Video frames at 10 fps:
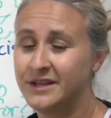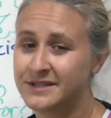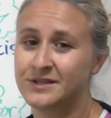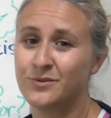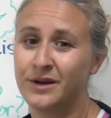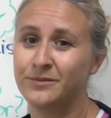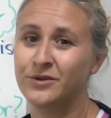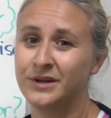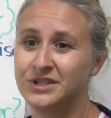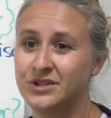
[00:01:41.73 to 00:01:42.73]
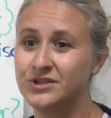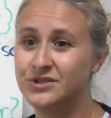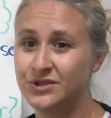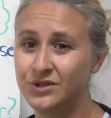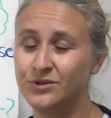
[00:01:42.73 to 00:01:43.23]
this is what I'm going to
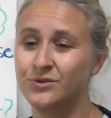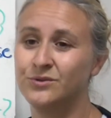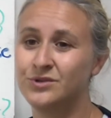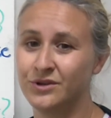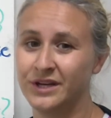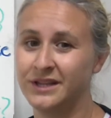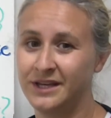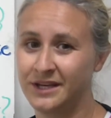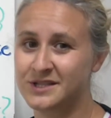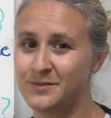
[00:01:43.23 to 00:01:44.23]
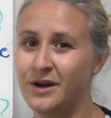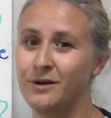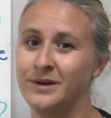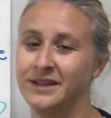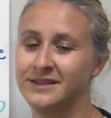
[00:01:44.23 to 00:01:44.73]
do during the
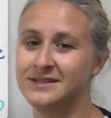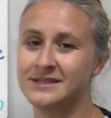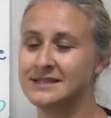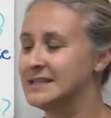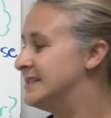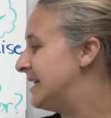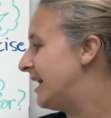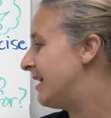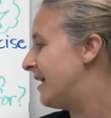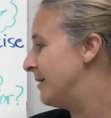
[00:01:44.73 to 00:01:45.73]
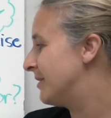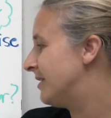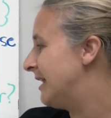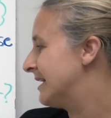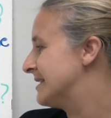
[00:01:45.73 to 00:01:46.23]
experiment. This is the data
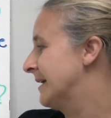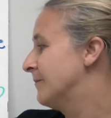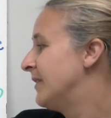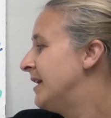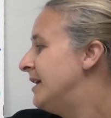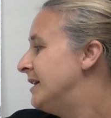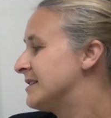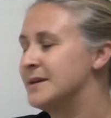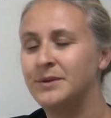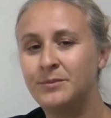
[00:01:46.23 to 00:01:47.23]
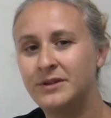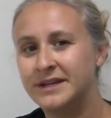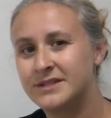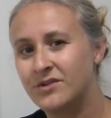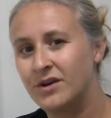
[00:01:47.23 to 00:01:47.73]
I'm collecting. Some people
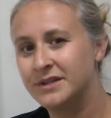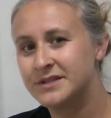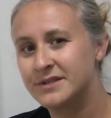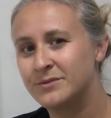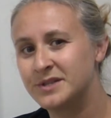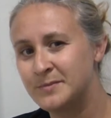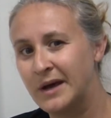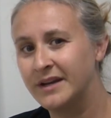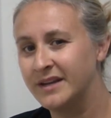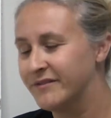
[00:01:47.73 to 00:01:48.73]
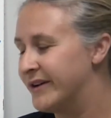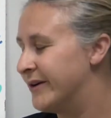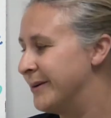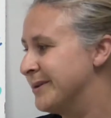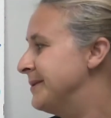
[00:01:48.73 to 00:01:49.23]
like to call this the responding
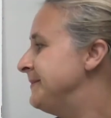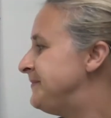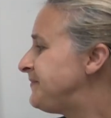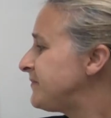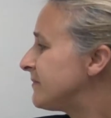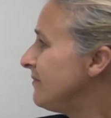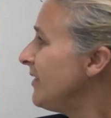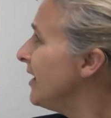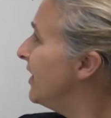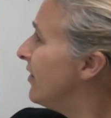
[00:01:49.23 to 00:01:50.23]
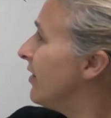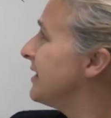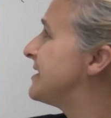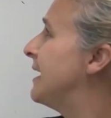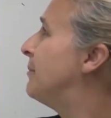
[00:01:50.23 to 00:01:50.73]
variable. In
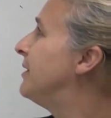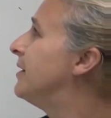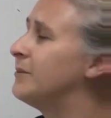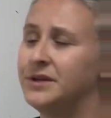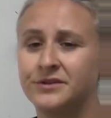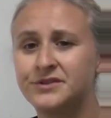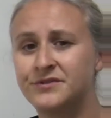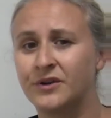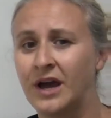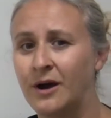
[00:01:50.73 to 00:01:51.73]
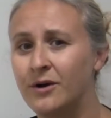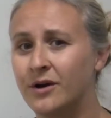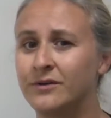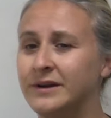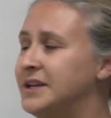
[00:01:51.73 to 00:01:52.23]
our example that we used for how
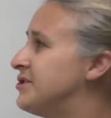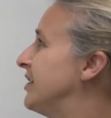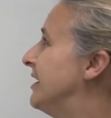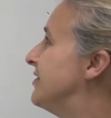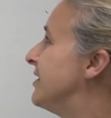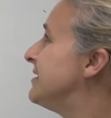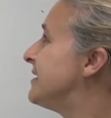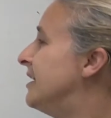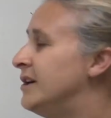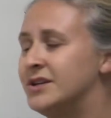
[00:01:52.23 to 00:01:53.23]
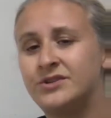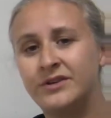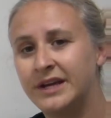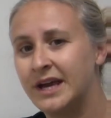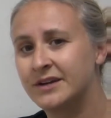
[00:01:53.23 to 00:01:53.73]
heart rate changes
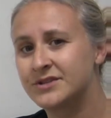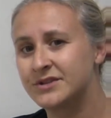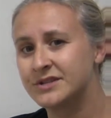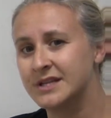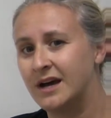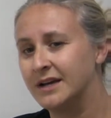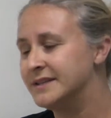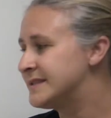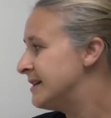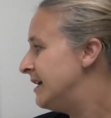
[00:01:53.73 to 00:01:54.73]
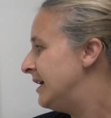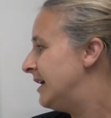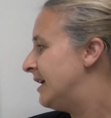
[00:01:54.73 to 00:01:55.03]
during exercise,